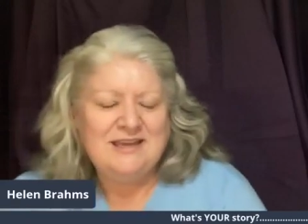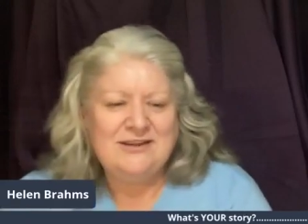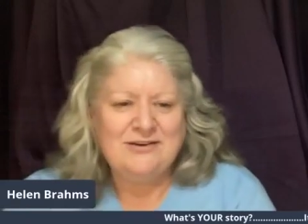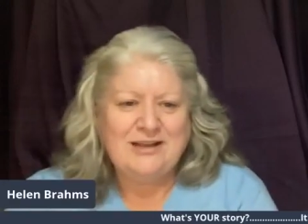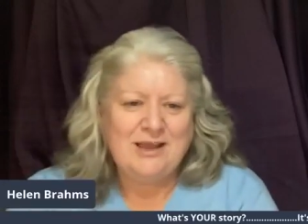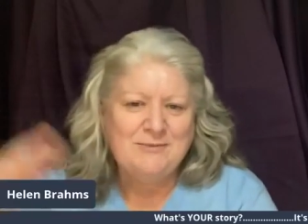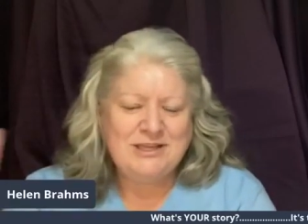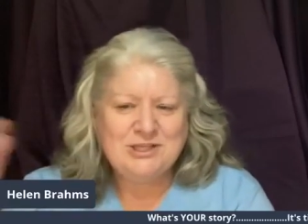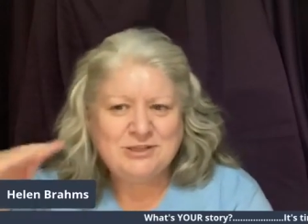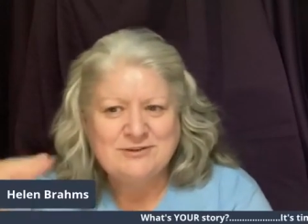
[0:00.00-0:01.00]
You know, and how
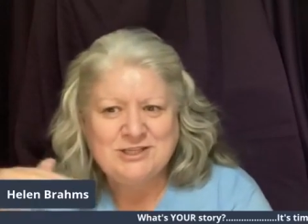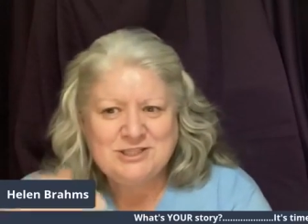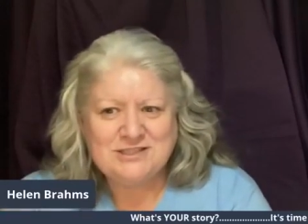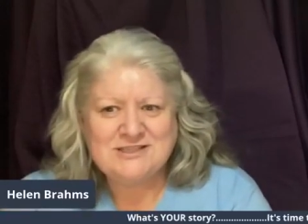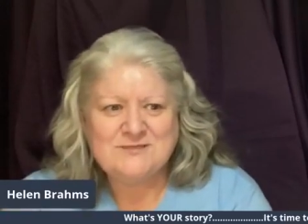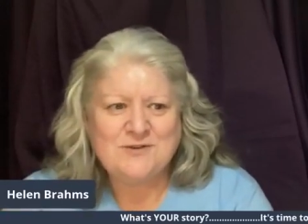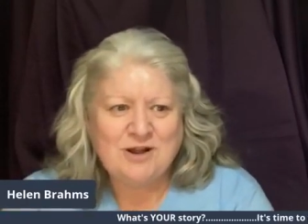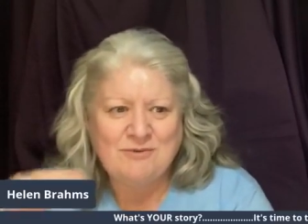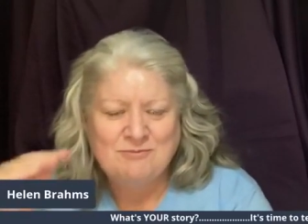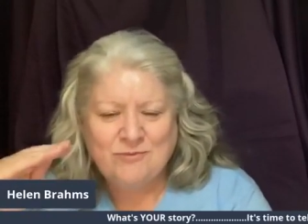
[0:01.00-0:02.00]
many generations
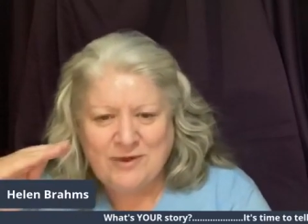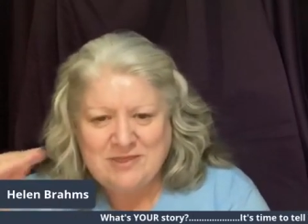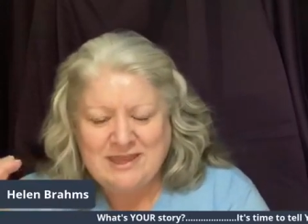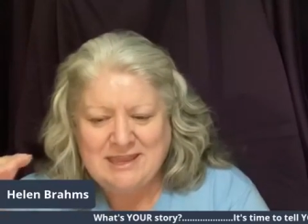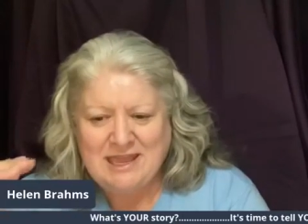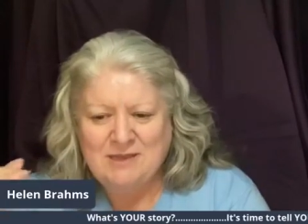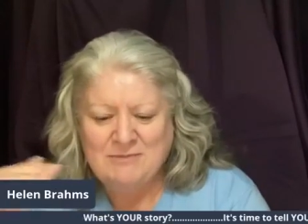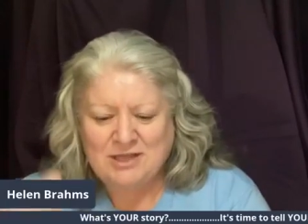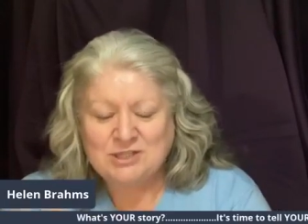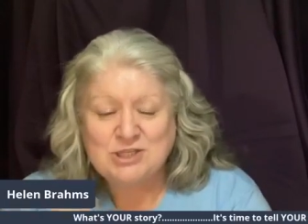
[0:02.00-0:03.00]
from when they
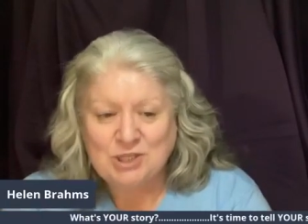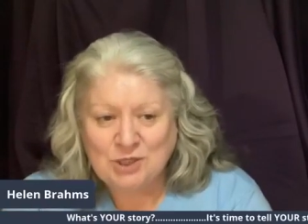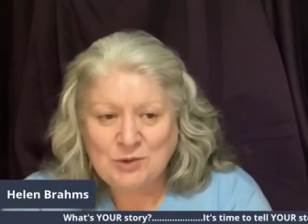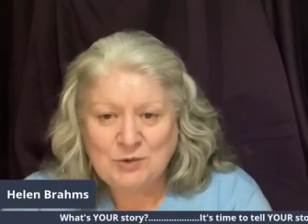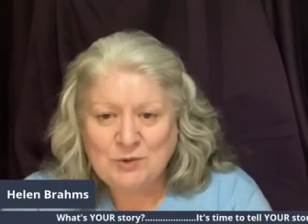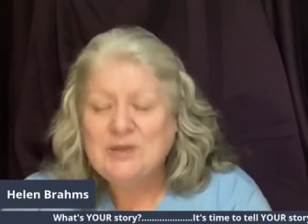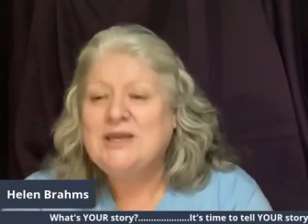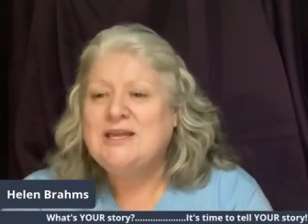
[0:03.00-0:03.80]
came out to you,